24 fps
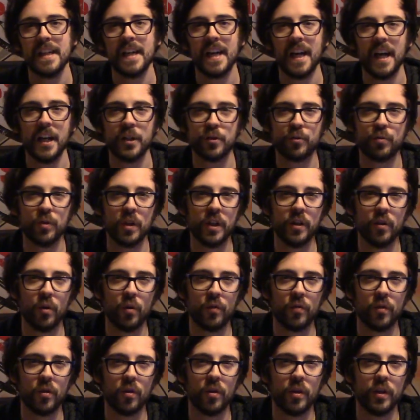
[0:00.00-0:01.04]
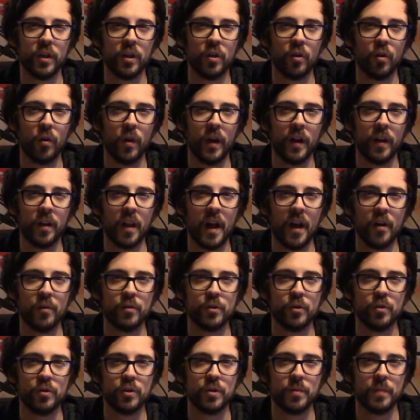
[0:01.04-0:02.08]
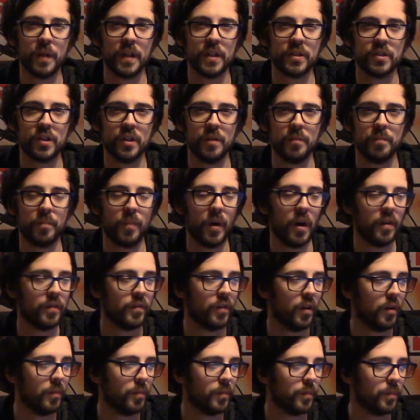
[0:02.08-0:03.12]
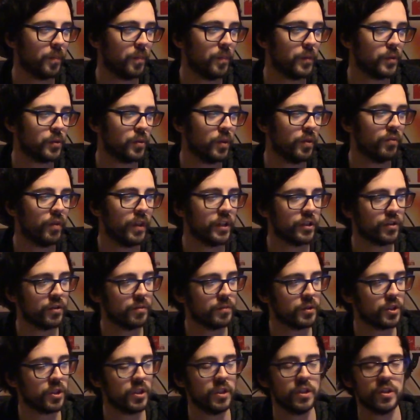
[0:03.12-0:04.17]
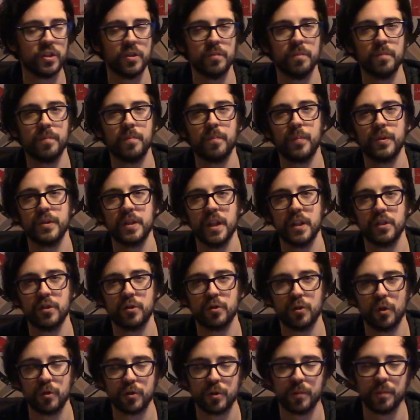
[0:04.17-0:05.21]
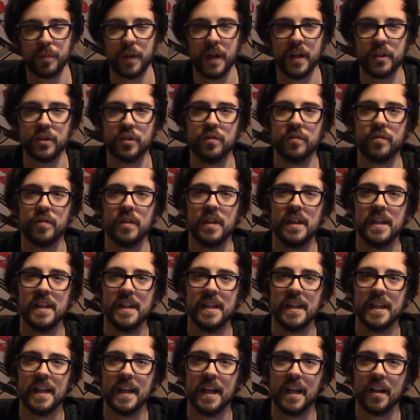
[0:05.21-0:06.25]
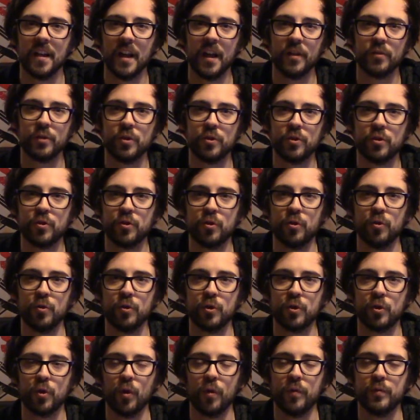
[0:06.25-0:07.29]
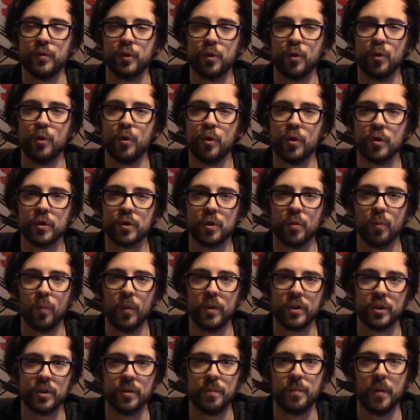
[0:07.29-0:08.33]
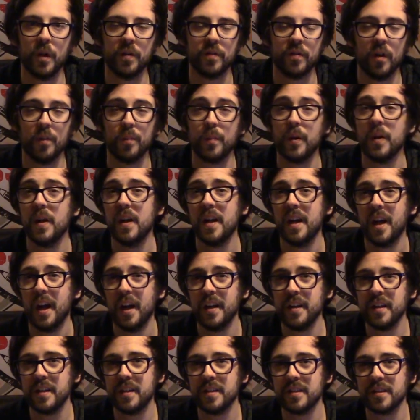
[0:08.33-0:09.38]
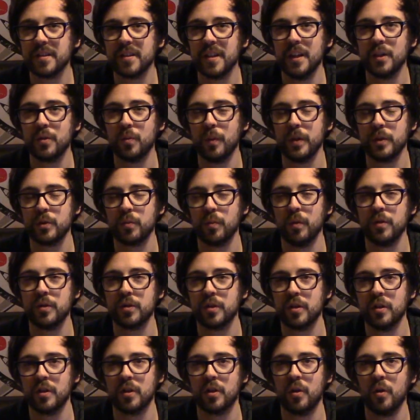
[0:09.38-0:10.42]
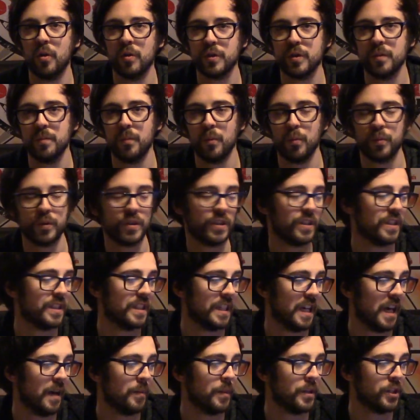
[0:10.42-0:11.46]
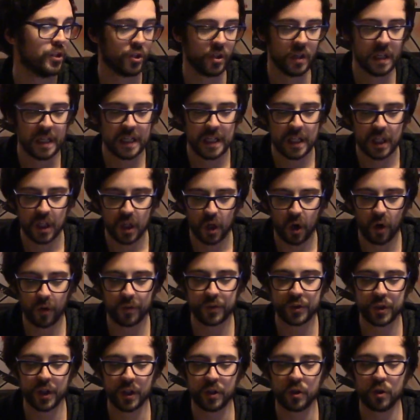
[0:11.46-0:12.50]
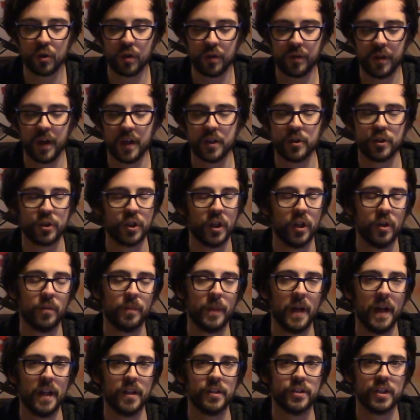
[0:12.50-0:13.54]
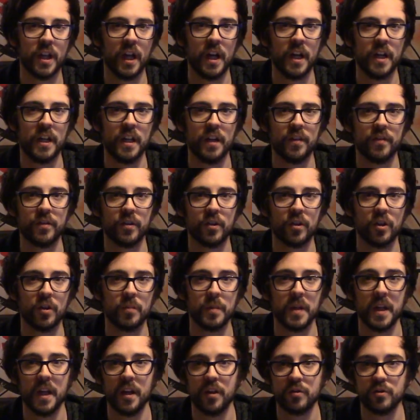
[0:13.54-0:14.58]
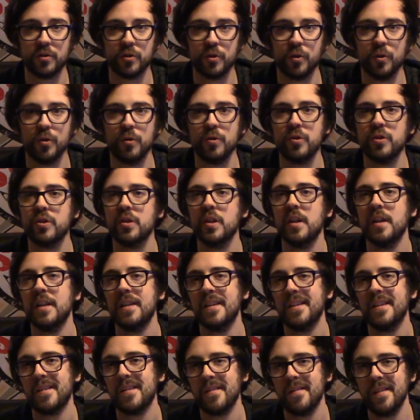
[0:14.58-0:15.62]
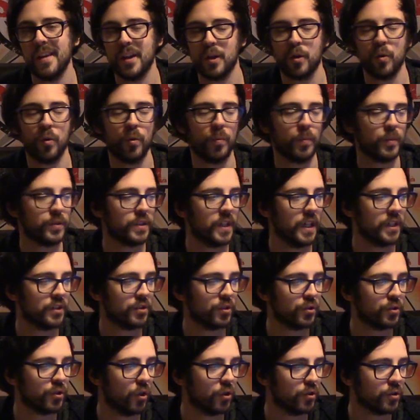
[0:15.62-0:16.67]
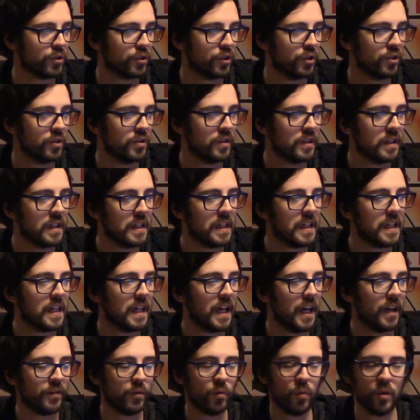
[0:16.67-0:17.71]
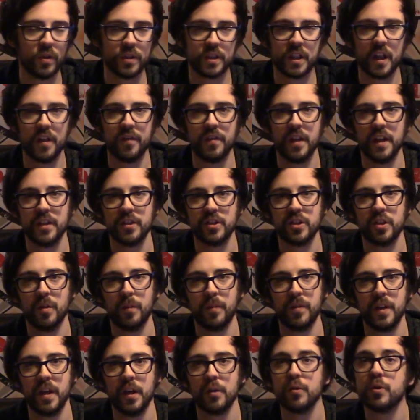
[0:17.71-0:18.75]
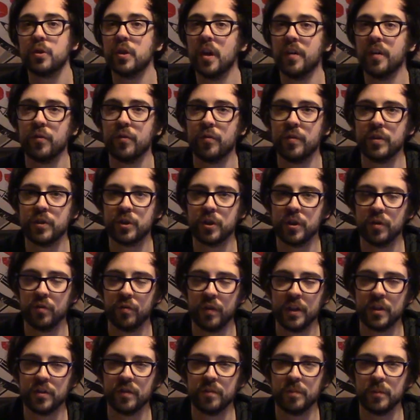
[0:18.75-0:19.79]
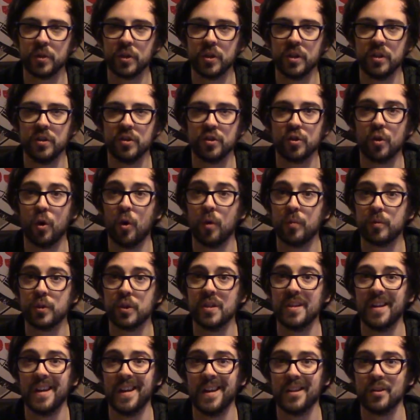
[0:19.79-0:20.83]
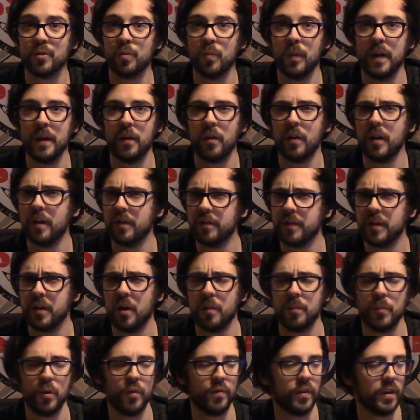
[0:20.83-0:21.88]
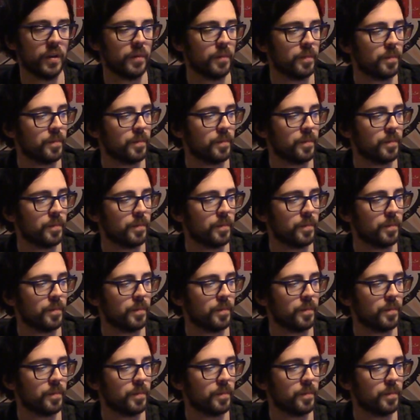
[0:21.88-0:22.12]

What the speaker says: It's really over, you know, it allows you to basically buff up between Rage of the Machines and Protector Doctrine Imperative. It allows you to choose sort of 2 units in which to buff up, and you can decide which one's going to cause the most damage. Obviously a unit of Ironstrider Ballistarii, if they're going to be hitting on 2s, then go with Protector Doctrine. If you want to give that to something else, Rage of the Machines option as well if they are moving.